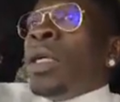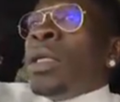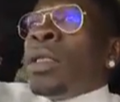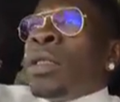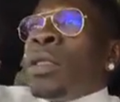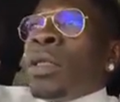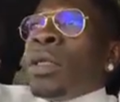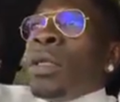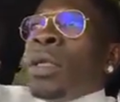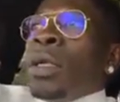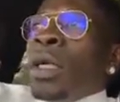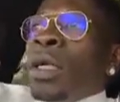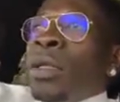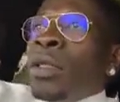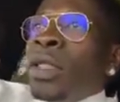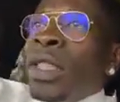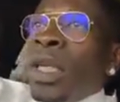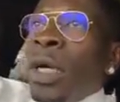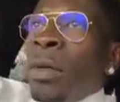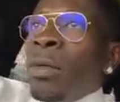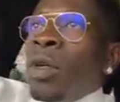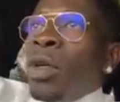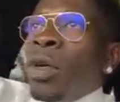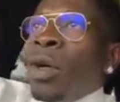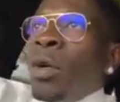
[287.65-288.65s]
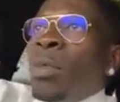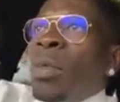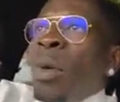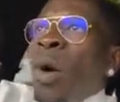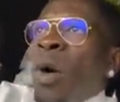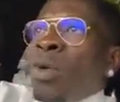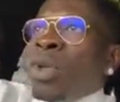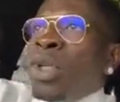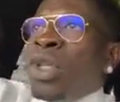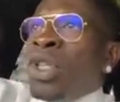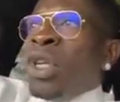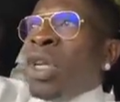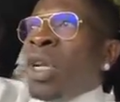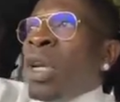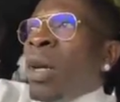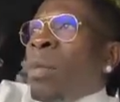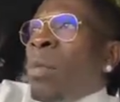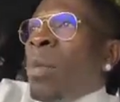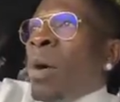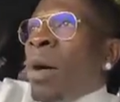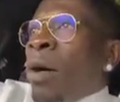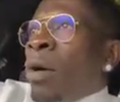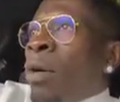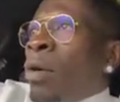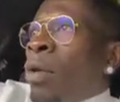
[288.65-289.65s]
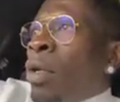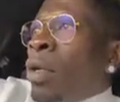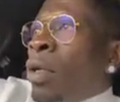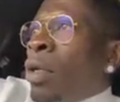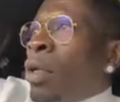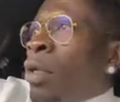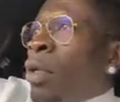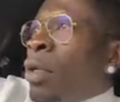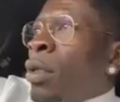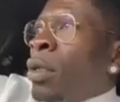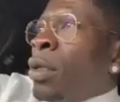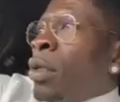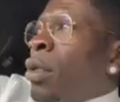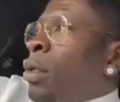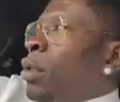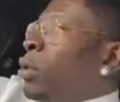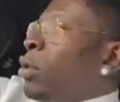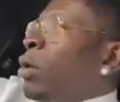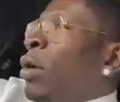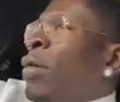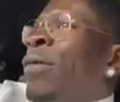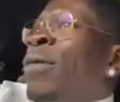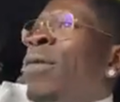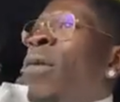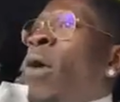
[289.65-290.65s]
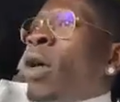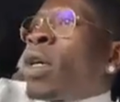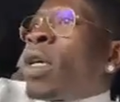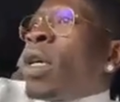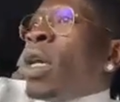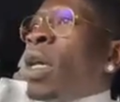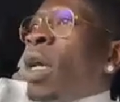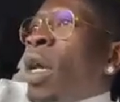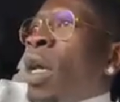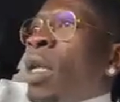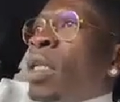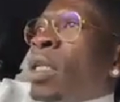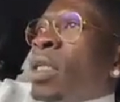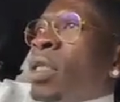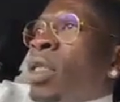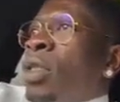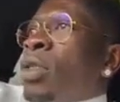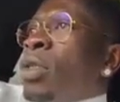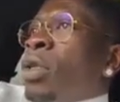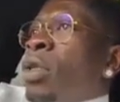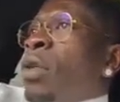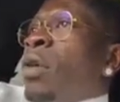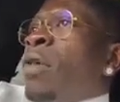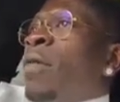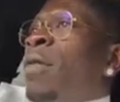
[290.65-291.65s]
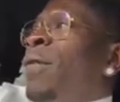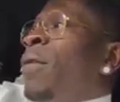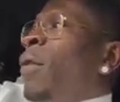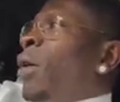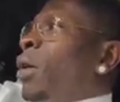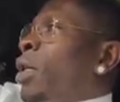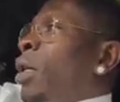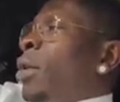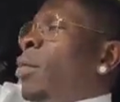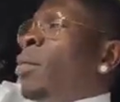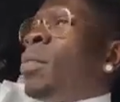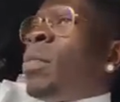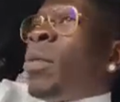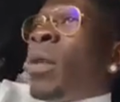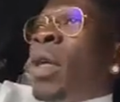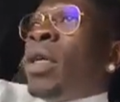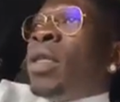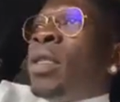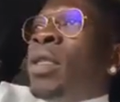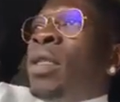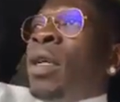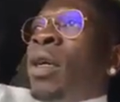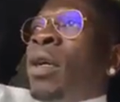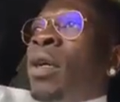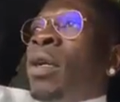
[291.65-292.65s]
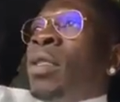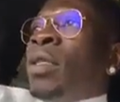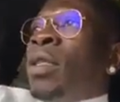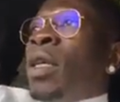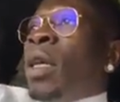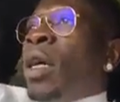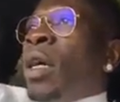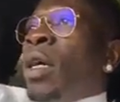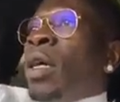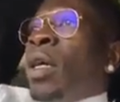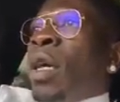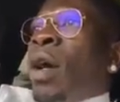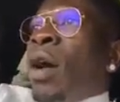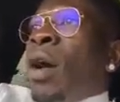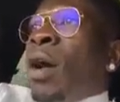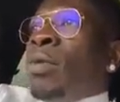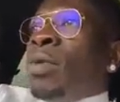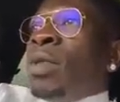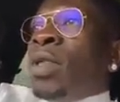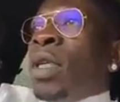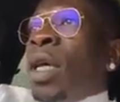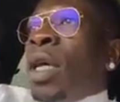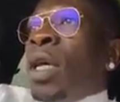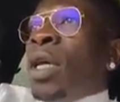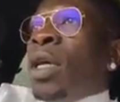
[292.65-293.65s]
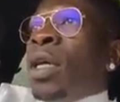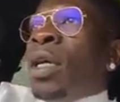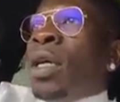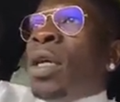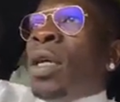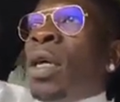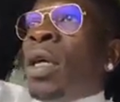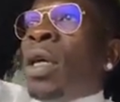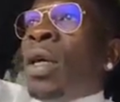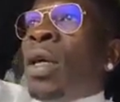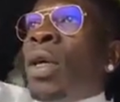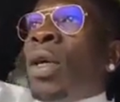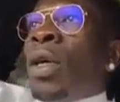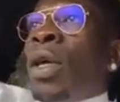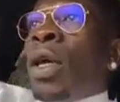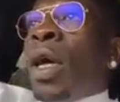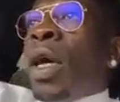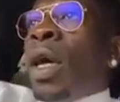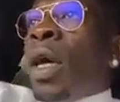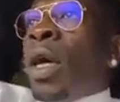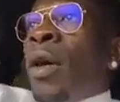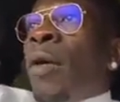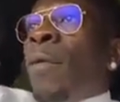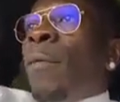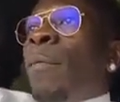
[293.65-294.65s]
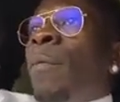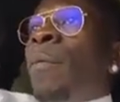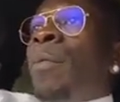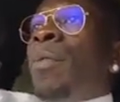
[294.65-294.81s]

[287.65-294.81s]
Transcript: So don't come tell me no bullshit about no fucking industry, no fucking place here and there. You get what I'm saying? Yeah.